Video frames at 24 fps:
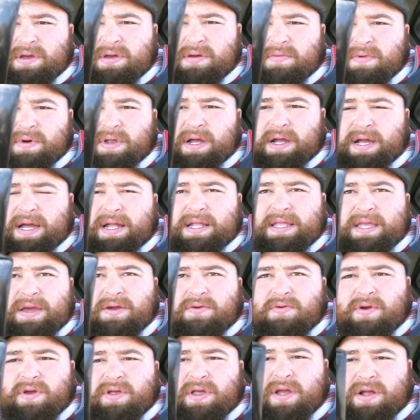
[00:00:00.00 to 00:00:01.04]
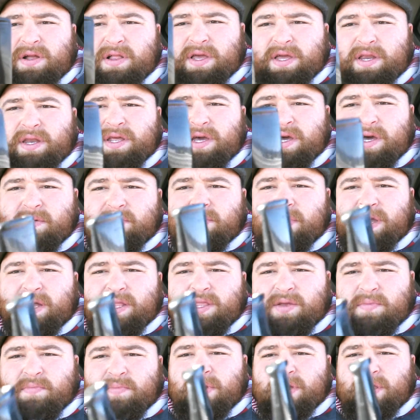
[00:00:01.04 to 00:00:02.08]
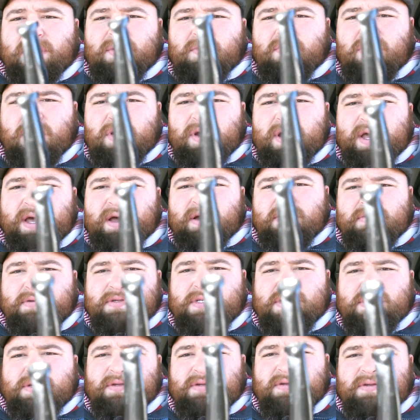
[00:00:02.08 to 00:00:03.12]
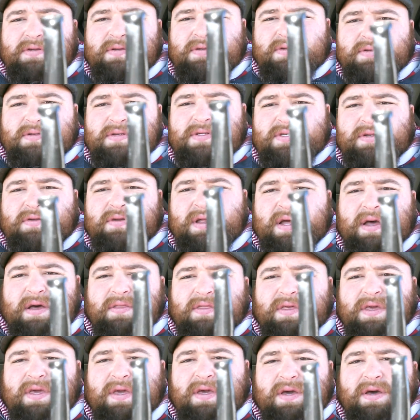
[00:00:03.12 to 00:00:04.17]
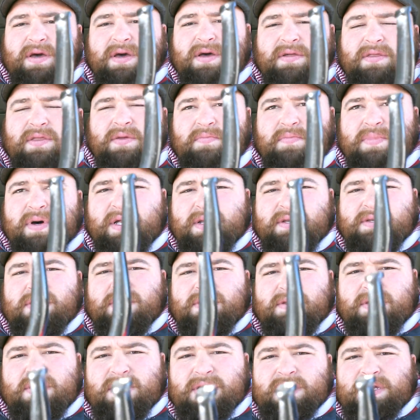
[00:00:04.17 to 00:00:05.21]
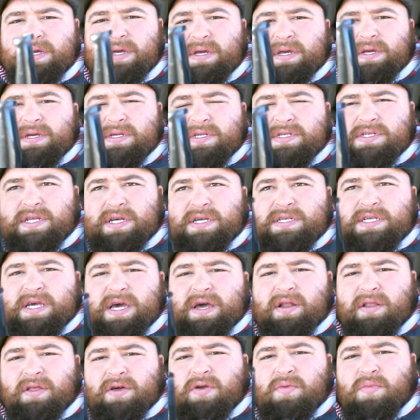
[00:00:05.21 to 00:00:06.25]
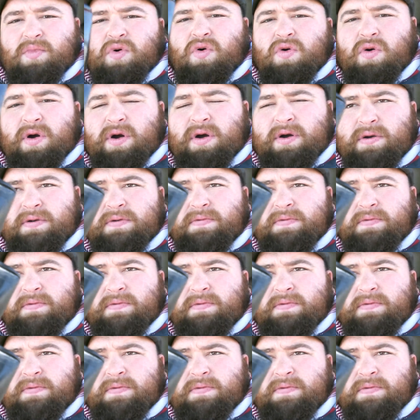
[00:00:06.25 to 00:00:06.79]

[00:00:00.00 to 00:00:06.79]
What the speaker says: But I got that really cleaned up, got the button pronounced, so now the button sticks out a little more.